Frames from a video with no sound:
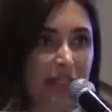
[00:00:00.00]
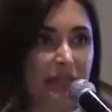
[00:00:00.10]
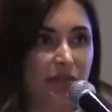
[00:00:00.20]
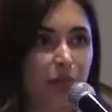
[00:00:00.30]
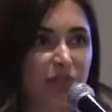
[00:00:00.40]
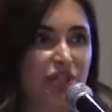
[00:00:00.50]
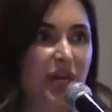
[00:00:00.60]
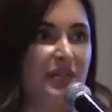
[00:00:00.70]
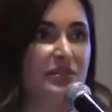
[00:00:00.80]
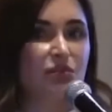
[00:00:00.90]
kit which
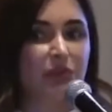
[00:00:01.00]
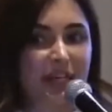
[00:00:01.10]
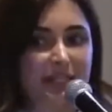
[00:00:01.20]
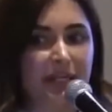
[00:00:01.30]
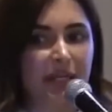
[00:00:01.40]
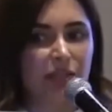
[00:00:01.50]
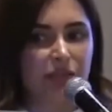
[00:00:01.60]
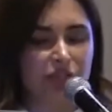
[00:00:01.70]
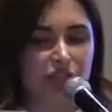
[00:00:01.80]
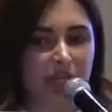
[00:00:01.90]
has the right kind
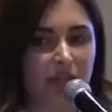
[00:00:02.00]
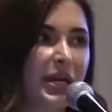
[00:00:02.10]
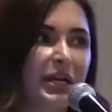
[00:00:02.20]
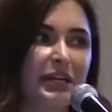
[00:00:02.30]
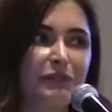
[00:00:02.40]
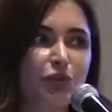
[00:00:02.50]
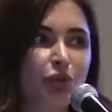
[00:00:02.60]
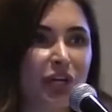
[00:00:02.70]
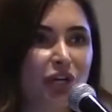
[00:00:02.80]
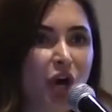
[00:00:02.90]
of gel. If
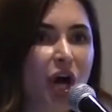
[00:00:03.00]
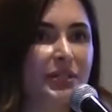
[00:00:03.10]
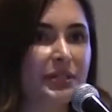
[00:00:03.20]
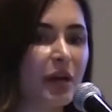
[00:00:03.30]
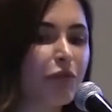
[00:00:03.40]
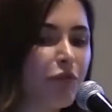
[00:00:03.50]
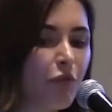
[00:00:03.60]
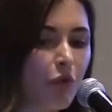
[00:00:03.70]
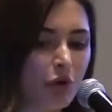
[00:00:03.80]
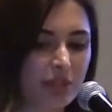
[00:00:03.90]
you cannot
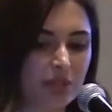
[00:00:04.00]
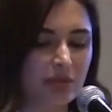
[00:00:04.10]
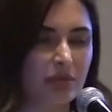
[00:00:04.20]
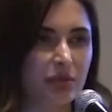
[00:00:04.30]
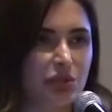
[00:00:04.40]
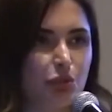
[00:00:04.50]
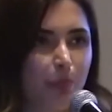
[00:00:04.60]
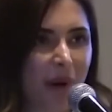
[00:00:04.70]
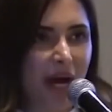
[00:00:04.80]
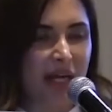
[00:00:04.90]
afford
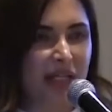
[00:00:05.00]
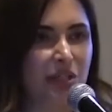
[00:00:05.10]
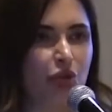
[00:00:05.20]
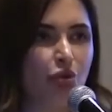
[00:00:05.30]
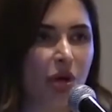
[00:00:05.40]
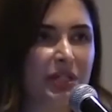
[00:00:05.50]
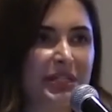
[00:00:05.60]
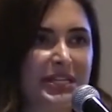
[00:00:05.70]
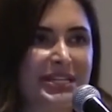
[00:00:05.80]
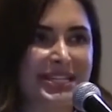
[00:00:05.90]
to buy the
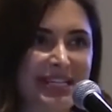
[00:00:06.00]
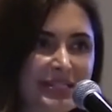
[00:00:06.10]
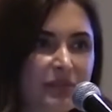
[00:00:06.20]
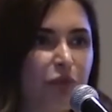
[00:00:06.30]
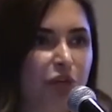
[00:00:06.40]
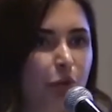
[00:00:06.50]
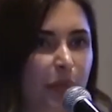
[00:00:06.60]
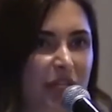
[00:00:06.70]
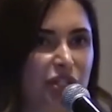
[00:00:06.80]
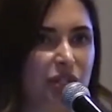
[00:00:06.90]
quality kit for
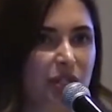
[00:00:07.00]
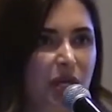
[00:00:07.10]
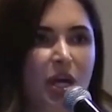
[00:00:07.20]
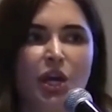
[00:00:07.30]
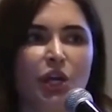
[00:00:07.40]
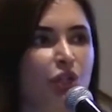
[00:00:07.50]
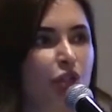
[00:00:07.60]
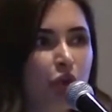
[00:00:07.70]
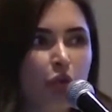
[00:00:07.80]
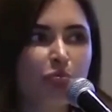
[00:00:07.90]
your patient,
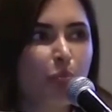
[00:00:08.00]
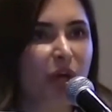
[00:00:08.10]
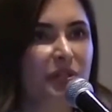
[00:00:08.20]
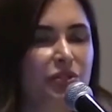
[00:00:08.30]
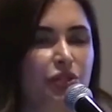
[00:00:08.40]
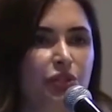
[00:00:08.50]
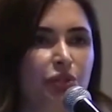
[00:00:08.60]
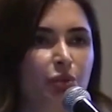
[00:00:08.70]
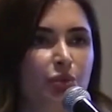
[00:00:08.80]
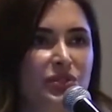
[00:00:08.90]
don't bother to
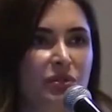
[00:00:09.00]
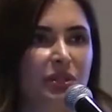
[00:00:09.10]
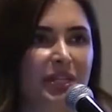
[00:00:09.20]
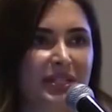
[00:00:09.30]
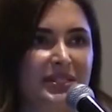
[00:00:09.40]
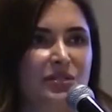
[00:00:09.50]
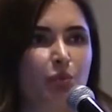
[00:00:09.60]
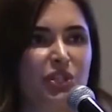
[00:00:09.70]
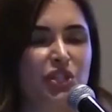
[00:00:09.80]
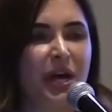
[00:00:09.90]
use
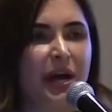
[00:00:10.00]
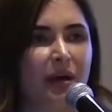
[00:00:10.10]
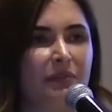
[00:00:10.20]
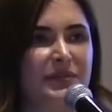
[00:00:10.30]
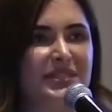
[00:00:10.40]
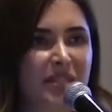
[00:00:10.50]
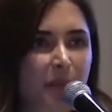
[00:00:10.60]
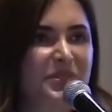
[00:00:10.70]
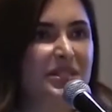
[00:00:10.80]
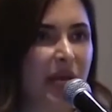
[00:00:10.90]
kits which have
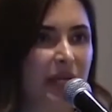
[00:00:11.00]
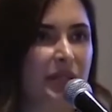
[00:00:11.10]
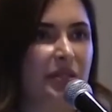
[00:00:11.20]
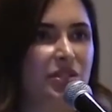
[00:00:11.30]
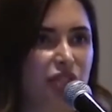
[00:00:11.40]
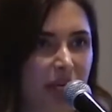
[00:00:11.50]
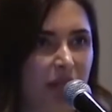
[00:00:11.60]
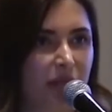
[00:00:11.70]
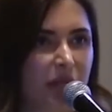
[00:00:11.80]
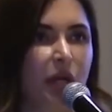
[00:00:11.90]
substandard gel.